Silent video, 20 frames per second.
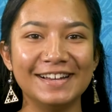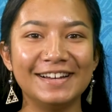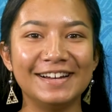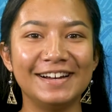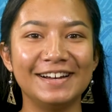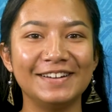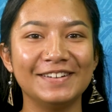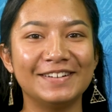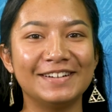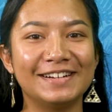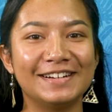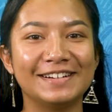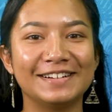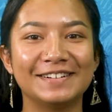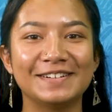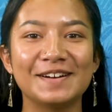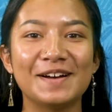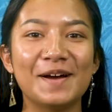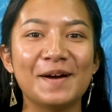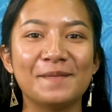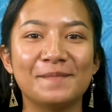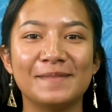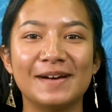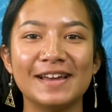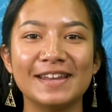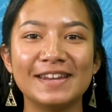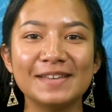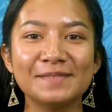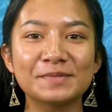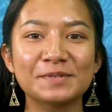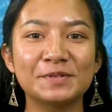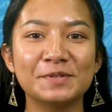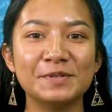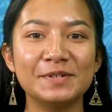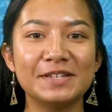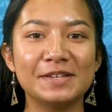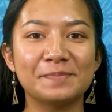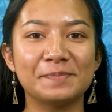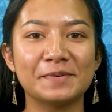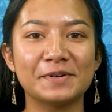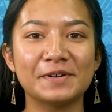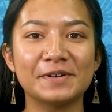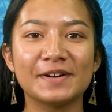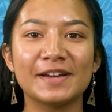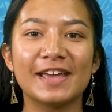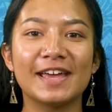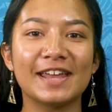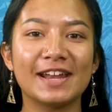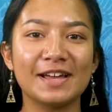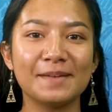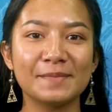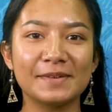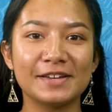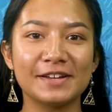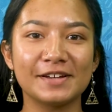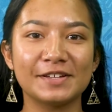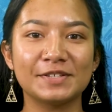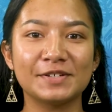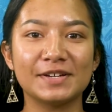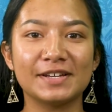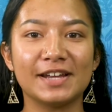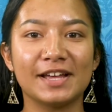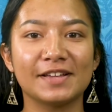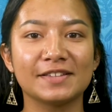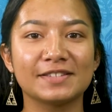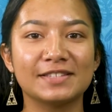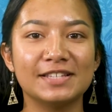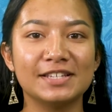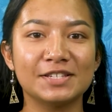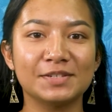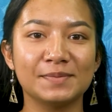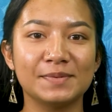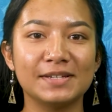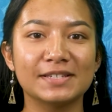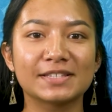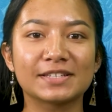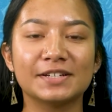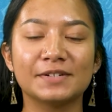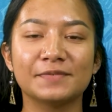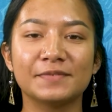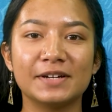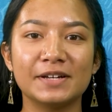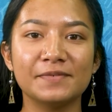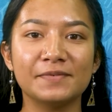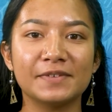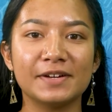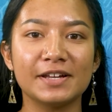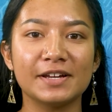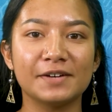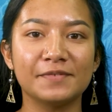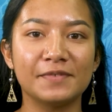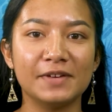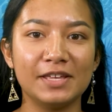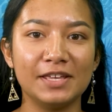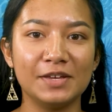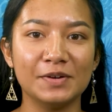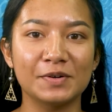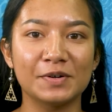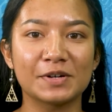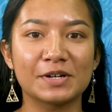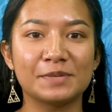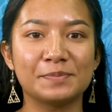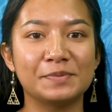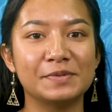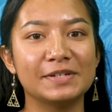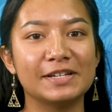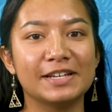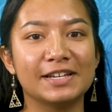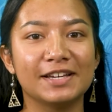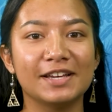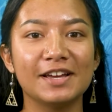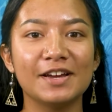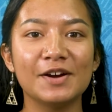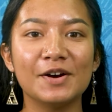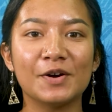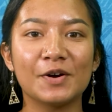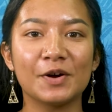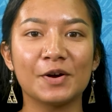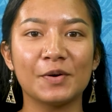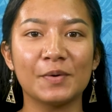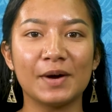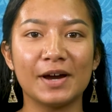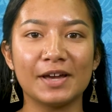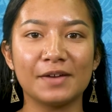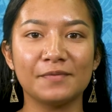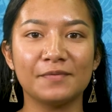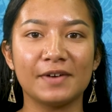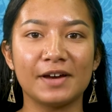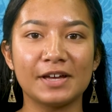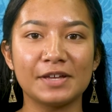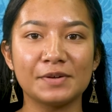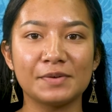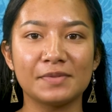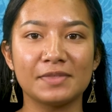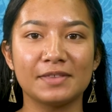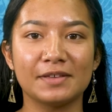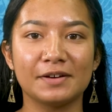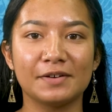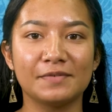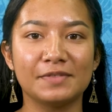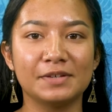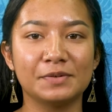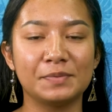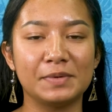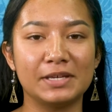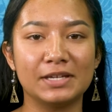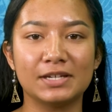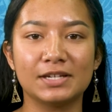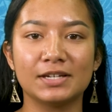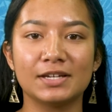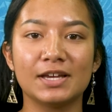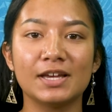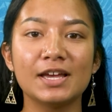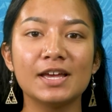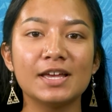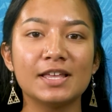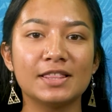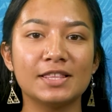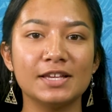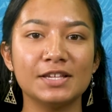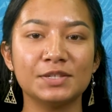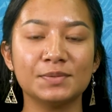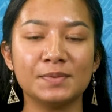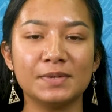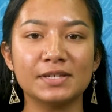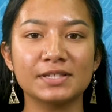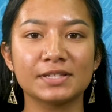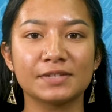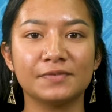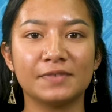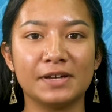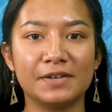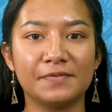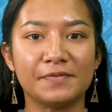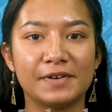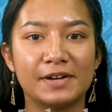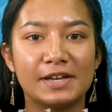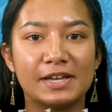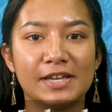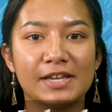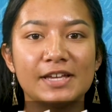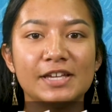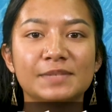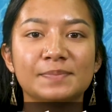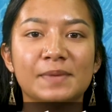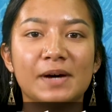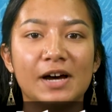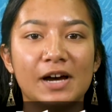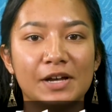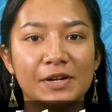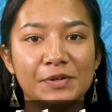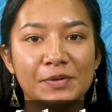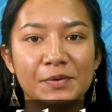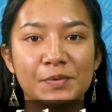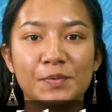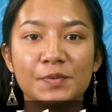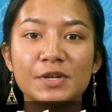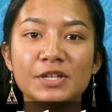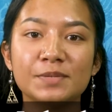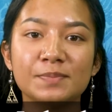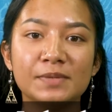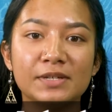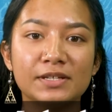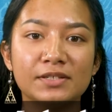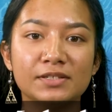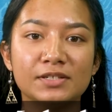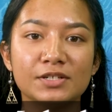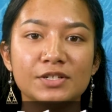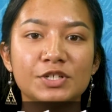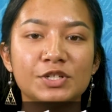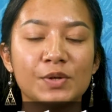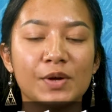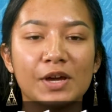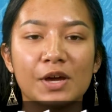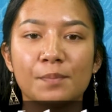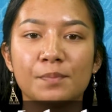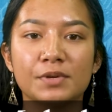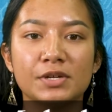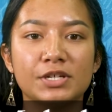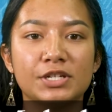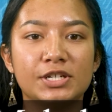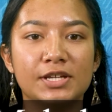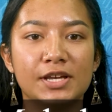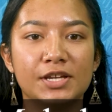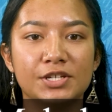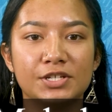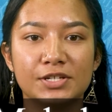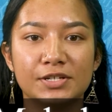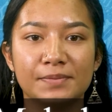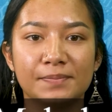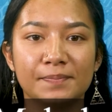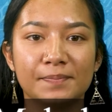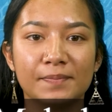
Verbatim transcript: Aloha, my name's Ku Ipo, and I'm here to announce this week's Kawai Wai Hawaii o Kapule, or Hawaiian value of the week. This week's Kawai Wai is Mahalo, which means showing appreciation.